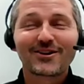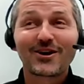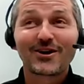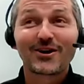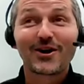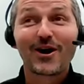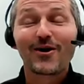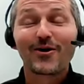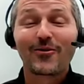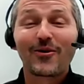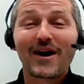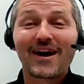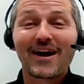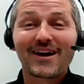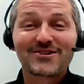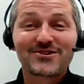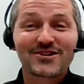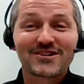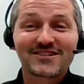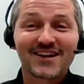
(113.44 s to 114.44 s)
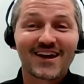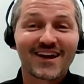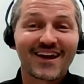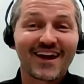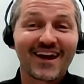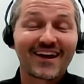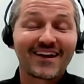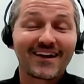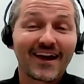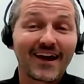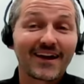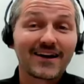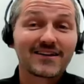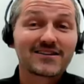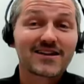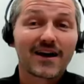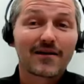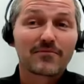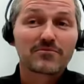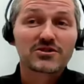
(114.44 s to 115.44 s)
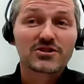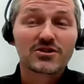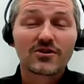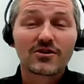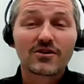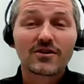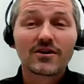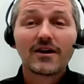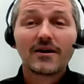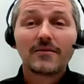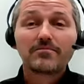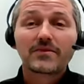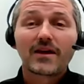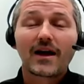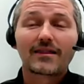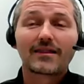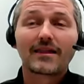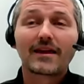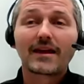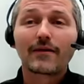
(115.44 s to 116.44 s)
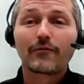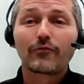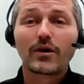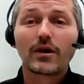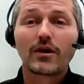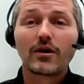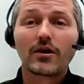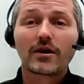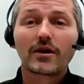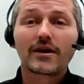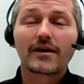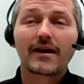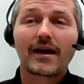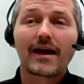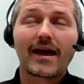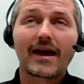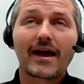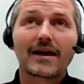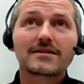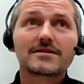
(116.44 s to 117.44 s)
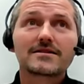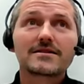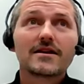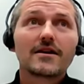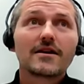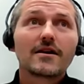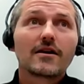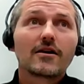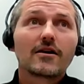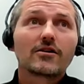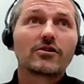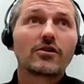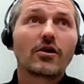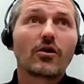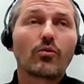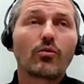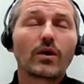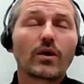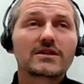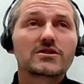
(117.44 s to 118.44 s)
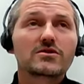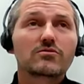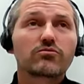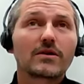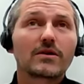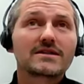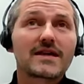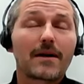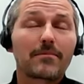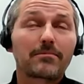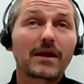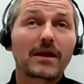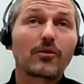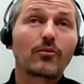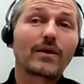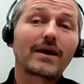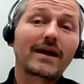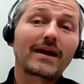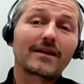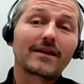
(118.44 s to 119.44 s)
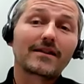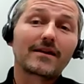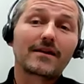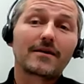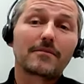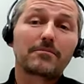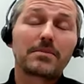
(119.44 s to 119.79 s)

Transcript: go away, I should say, anytime soon. I think if we look at, you know, what's happening, we're getting the